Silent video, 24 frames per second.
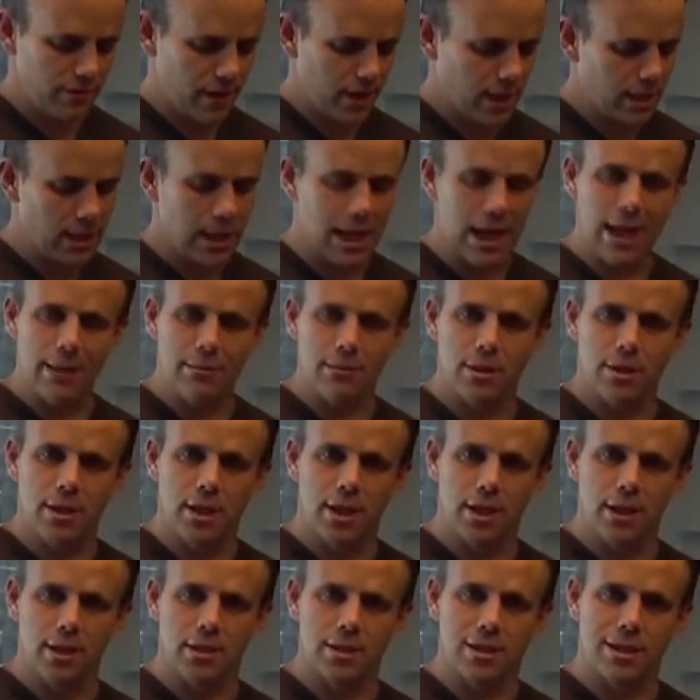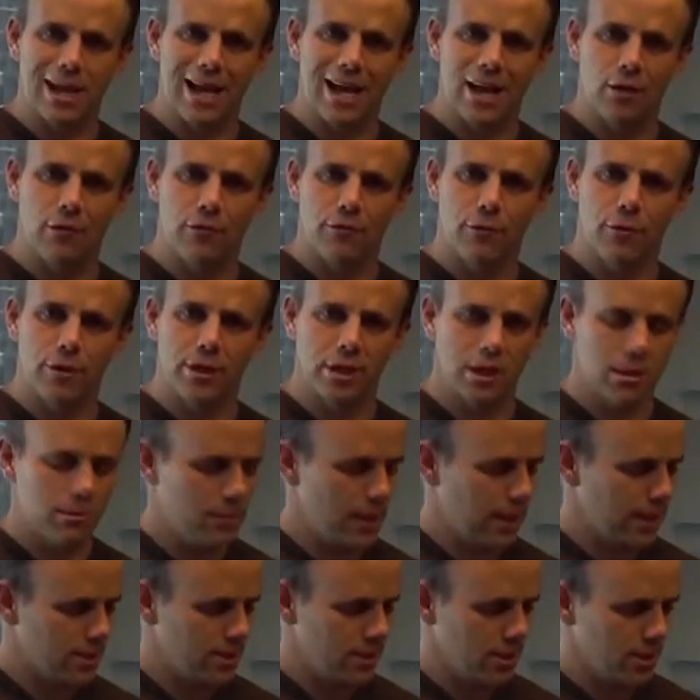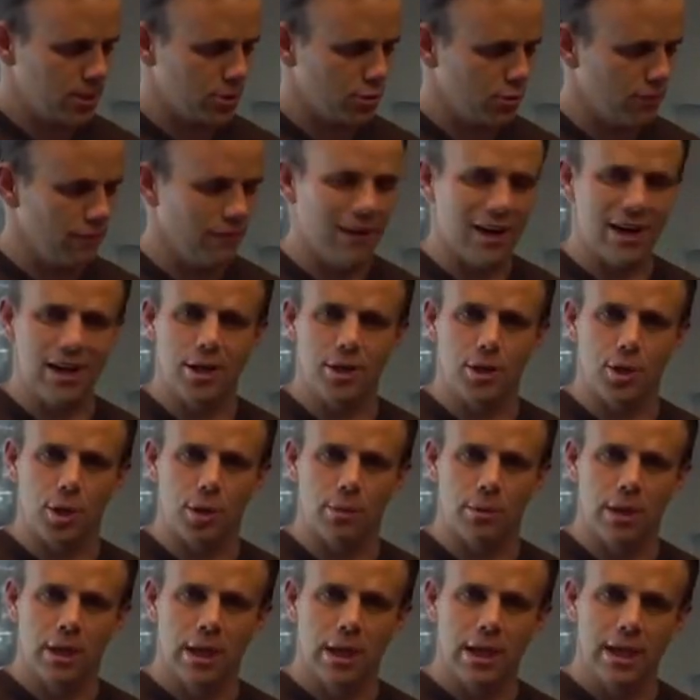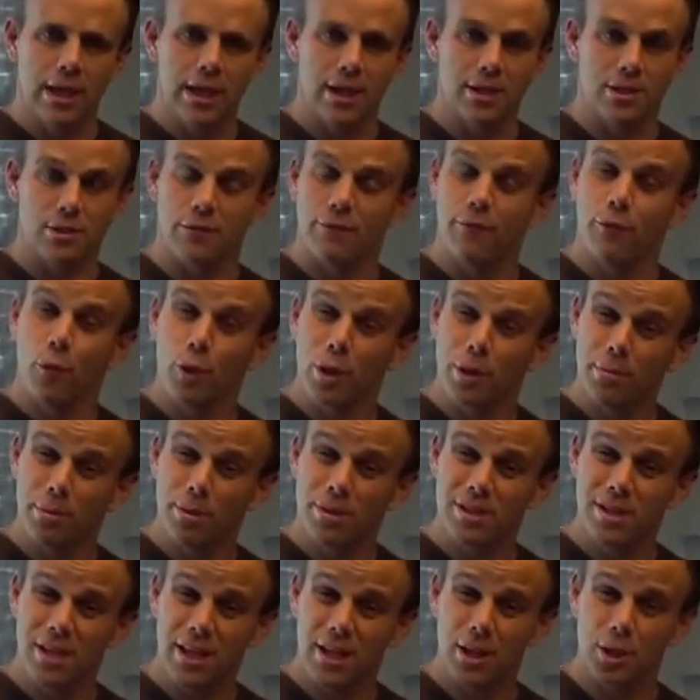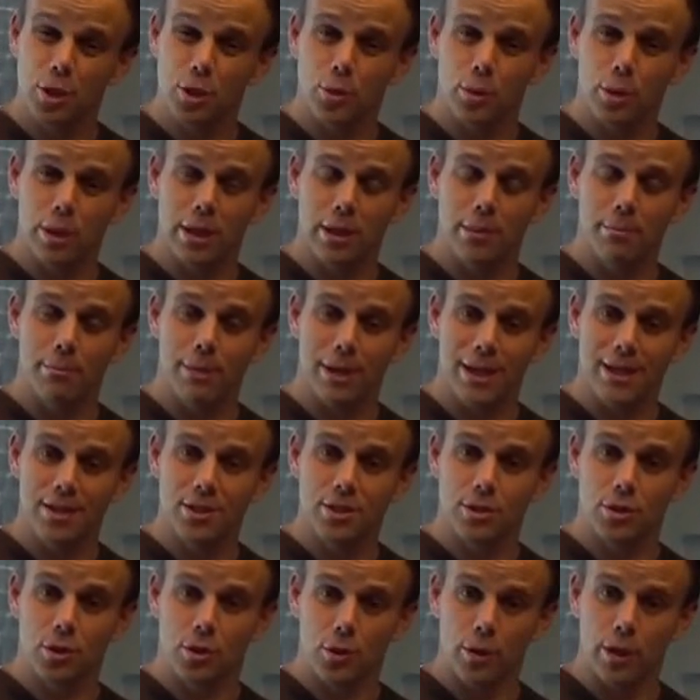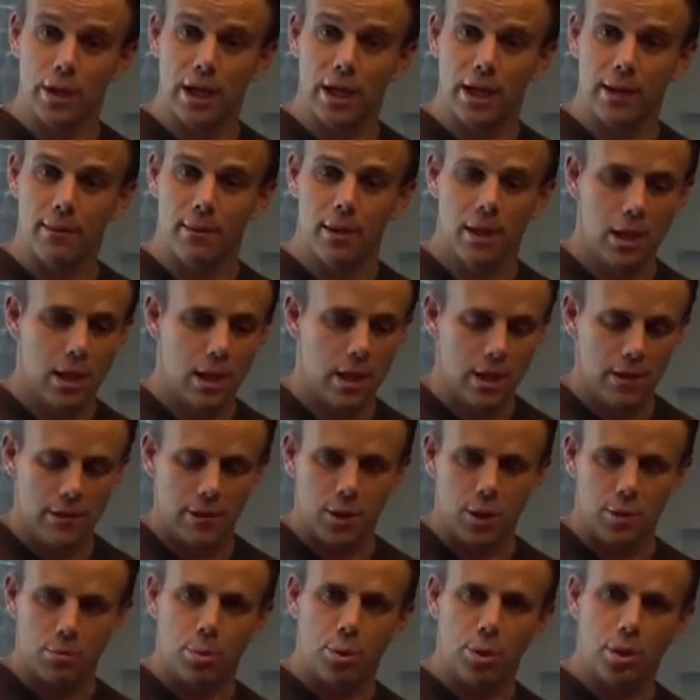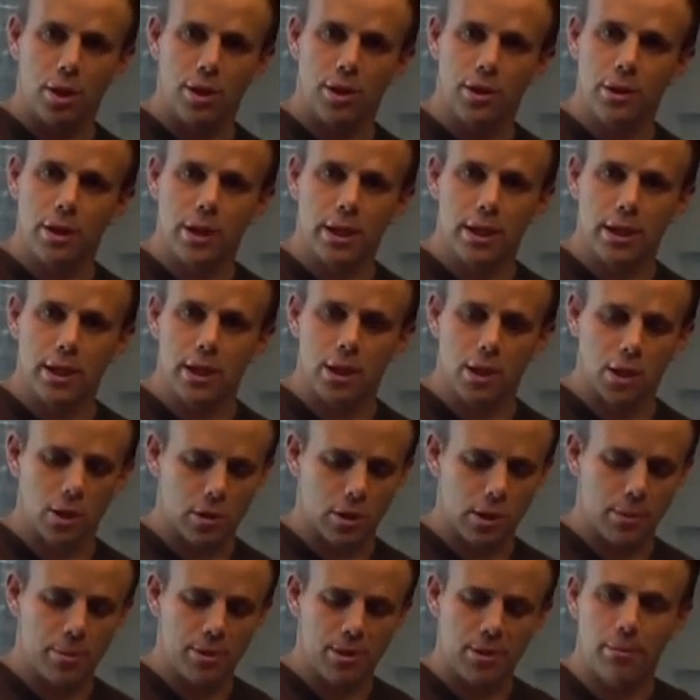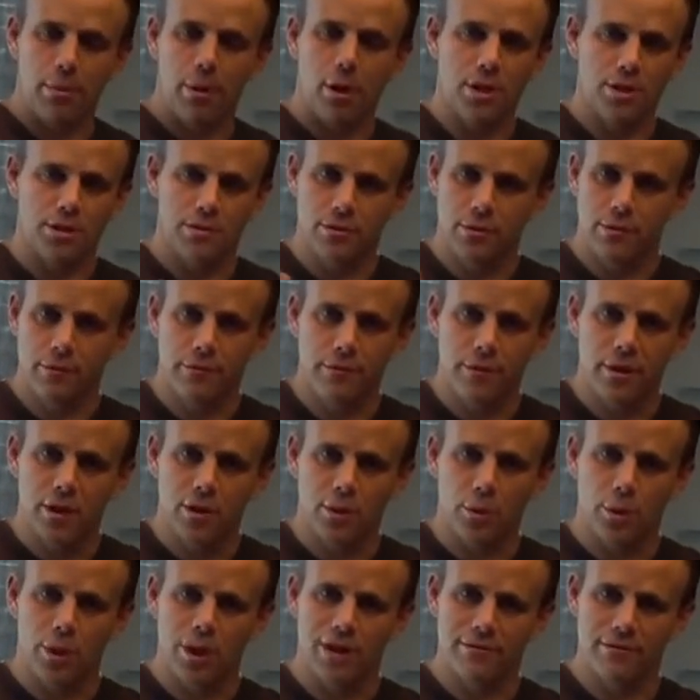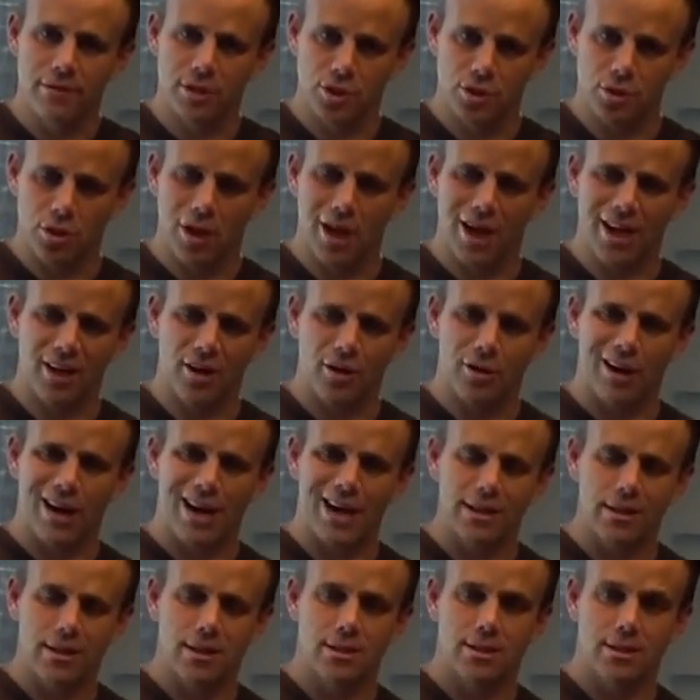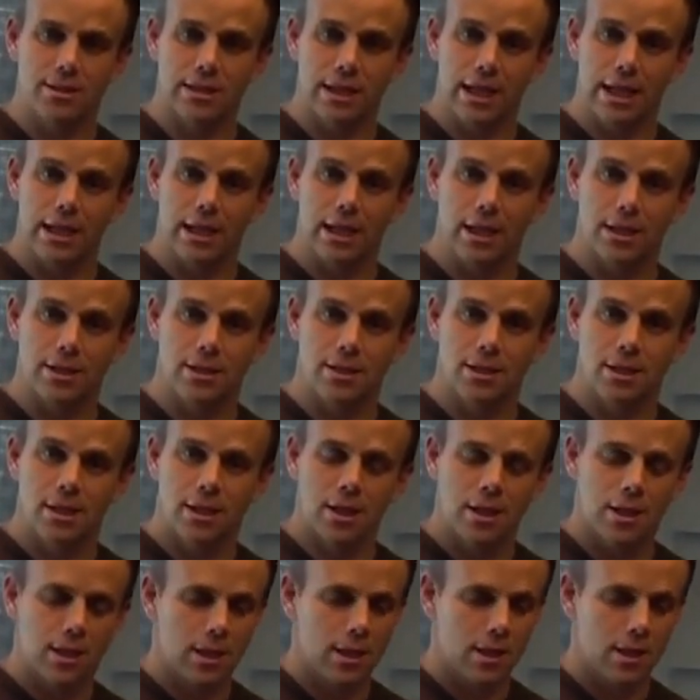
We found a lab in California that makes this Revitaderm. It's a 40% urea-based cream that you put on your heel or up on the balls of your feet, wherever the dry, cracked skin is,